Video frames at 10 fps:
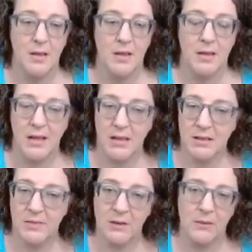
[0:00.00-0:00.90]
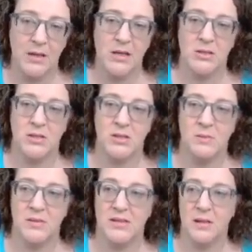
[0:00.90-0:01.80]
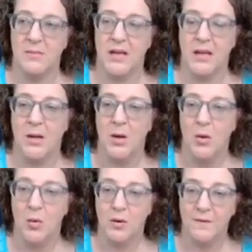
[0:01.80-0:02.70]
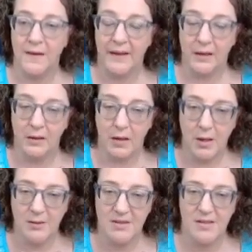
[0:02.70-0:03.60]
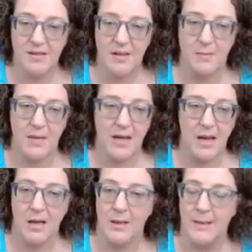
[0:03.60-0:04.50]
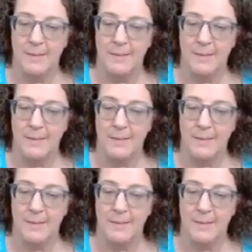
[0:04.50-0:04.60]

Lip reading: an intimate relationship with somebody or feeling close to somebody,